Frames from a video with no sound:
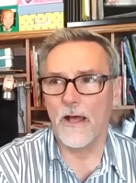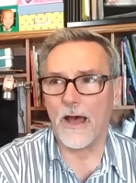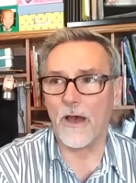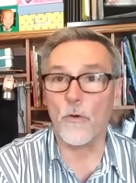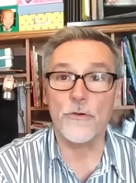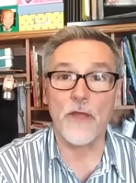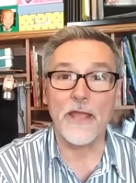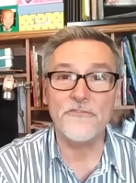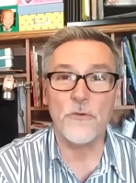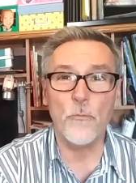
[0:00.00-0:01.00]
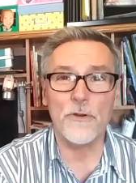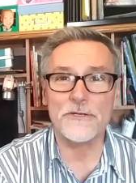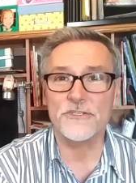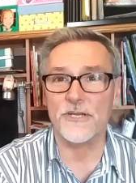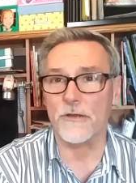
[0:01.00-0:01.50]
Uh, or an ice and
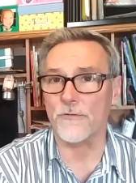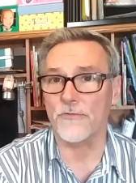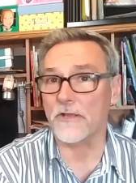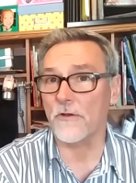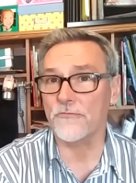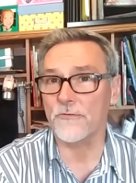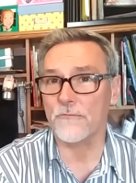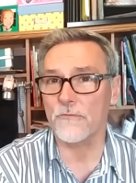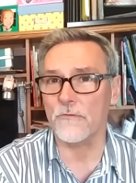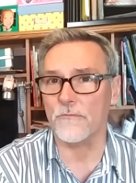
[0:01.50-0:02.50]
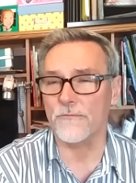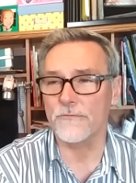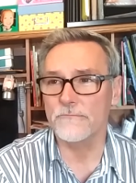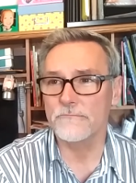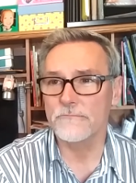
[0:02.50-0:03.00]
water shield that goes on the roof.
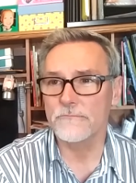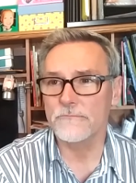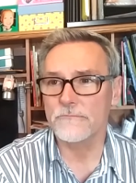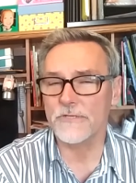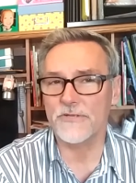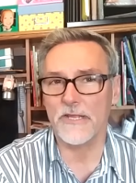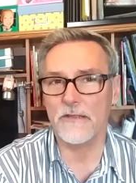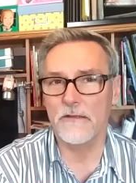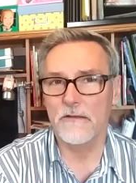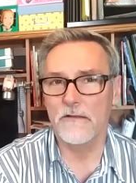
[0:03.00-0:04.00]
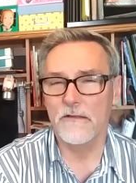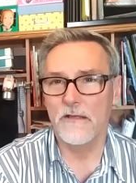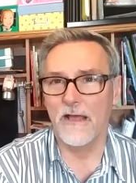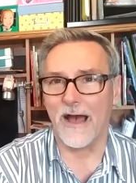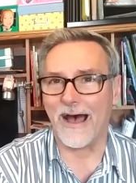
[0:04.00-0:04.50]
Does he?
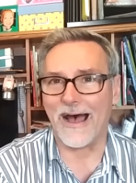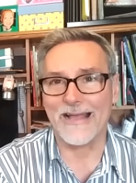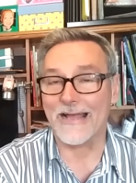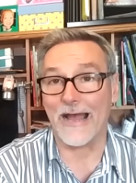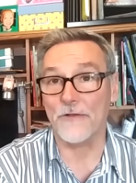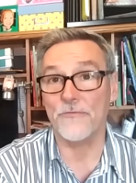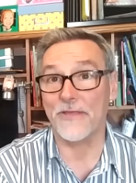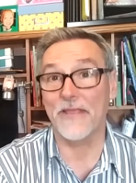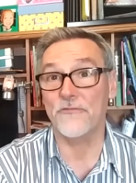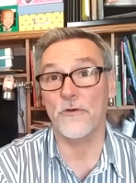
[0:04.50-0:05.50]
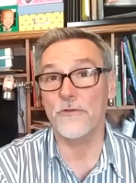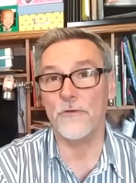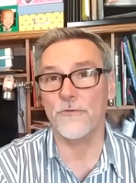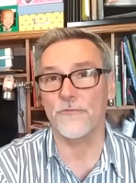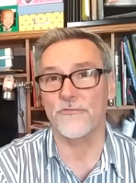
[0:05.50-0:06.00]
I, I don't think he's going to
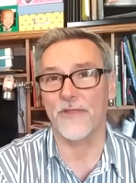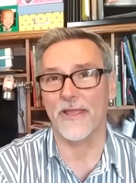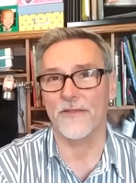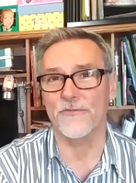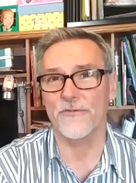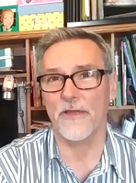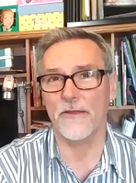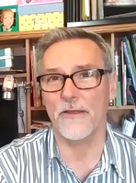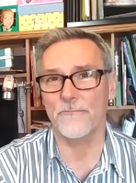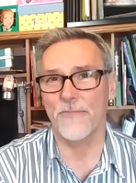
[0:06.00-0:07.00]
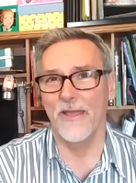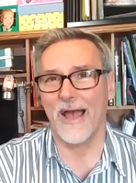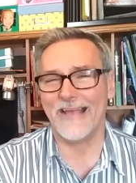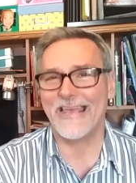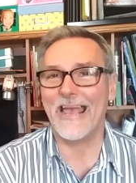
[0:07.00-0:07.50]
know those things. I, I,
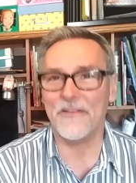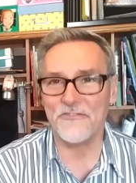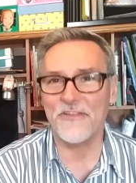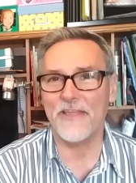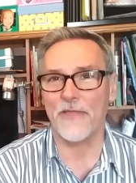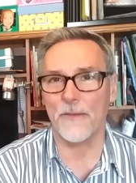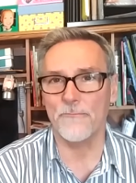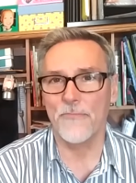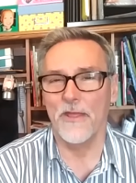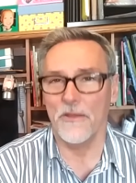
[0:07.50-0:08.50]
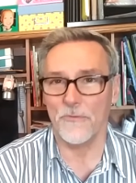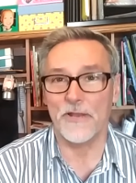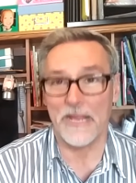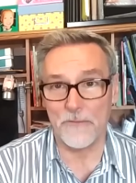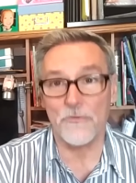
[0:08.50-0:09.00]
I can't see them when
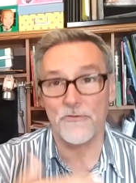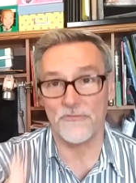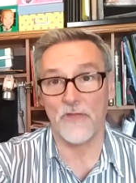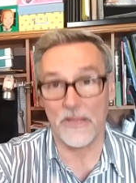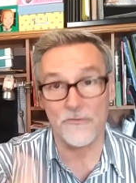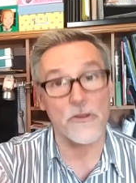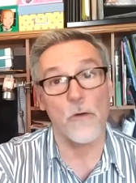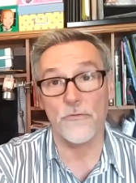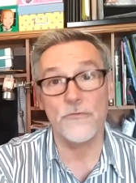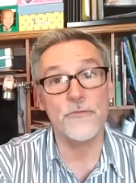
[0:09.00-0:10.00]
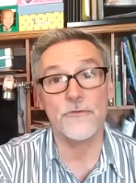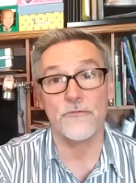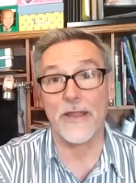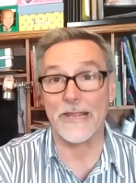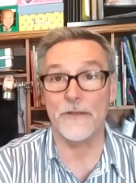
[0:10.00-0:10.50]
he was either going through the
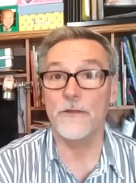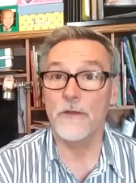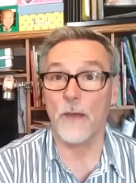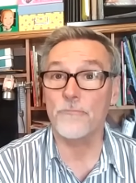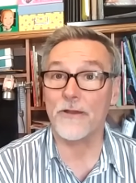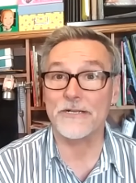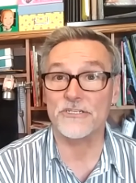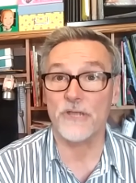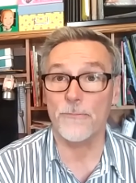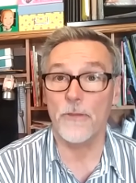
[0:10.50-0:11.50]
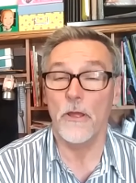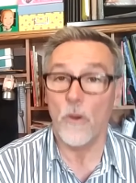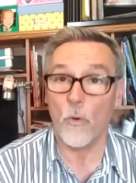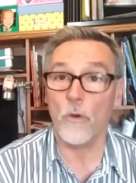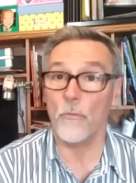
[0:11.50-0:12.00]
trade apprenticeship
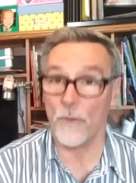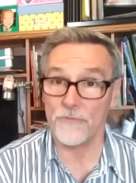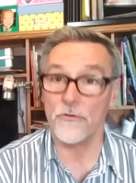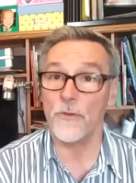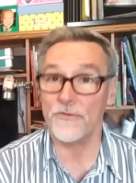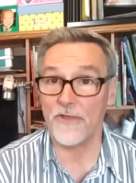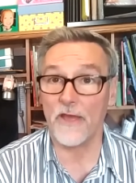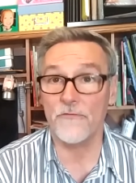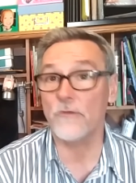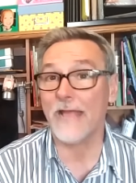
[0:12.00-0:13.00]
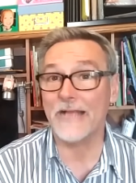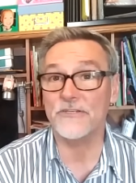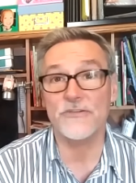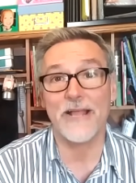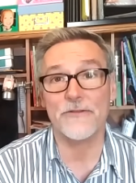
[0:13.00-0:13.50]
or went to a,
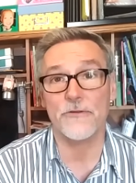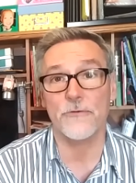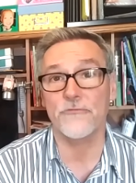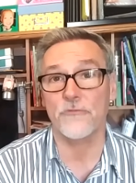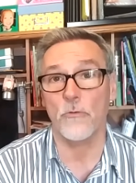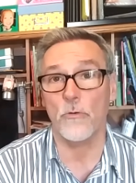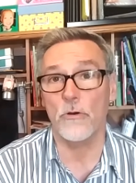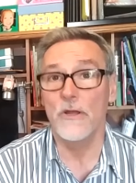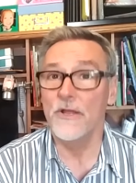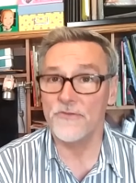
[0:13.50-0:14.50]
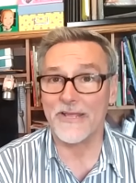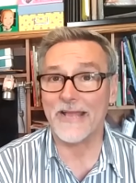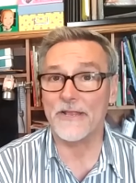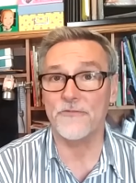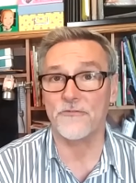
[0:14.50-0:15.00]
vocation technical school to
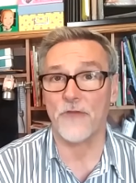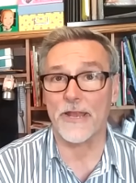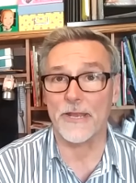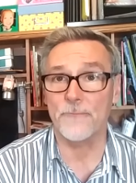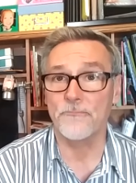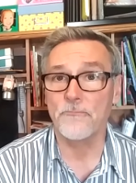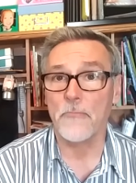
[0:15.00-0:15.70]
get his training.